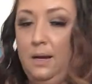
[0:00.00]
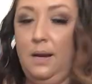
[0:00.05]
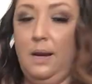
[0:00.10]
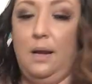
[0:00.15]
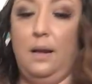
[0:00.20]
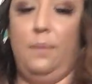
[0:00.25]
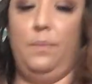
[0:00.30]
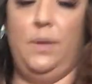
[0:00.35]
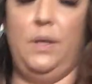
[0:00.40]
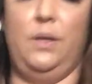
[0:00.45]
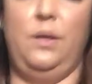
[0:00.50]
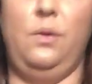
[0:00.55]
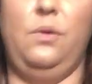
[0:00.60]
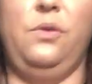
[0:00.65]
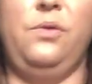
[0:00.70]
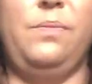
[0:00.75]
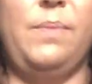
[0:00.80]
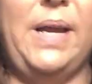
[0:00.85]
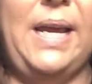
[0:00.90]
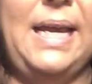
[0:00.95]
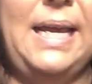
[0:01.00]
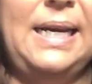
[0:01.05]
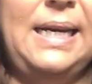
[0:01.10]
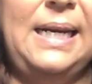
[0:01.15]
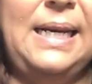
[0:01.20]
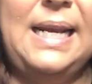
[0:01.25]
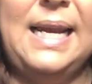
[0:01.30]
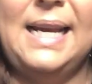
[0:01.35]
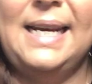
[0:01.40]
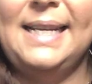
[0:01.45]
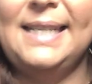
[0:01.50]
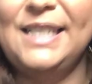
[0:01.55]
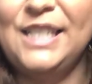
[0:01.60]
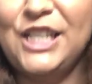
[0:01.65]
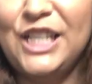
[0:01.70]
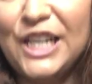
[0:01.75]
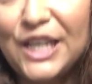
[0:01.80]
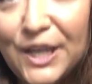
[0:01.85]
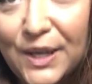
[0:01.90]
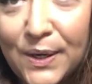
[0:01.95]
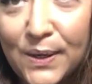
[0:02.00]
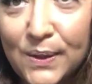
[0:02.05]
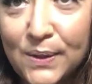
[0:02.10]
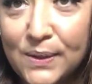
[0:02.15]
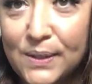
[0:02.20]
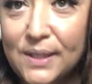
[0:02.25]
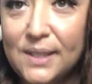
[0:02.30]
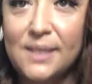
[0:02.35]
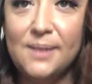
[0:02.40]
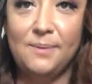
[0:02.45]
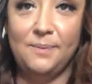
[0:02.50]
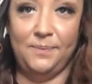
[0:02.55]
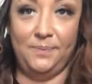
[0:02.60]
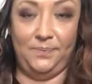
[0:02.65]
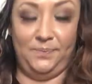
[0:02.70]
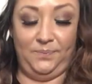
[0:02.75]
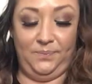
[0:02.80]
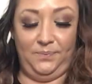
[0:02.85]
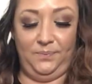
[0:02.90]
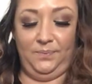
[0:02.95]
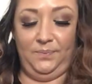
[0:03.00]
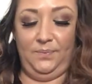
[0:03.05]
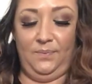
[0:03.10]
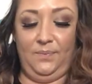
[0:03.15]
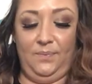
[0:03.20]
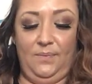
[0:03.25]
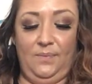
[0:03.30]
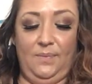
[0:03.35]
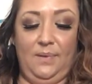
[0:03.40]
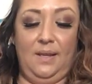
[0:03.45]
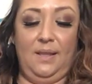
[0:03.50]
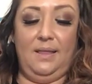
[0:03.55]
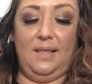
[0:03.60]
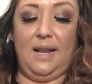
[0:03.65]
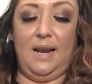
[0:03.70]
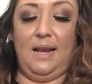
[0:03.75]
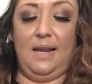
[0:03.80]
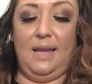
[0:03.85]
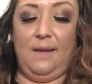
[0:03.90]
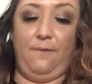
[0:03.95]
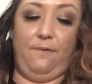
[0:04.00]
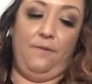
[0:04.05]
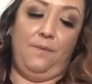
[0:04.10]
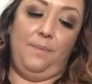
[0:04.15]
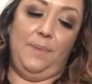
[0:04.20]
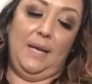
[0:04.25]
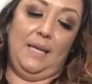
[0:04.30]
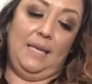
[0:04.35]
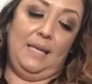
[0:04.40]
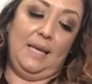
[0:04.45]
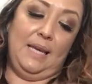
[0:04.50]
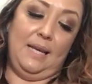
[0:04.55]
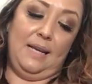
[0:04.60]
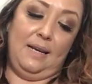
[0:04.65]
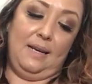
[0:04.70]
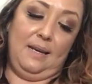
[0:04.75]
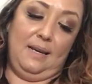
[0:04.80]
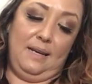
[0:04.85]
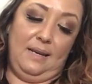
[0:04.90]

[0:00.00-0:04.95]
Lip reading: and I'm going to use my handy dandy shears that I get from my kit.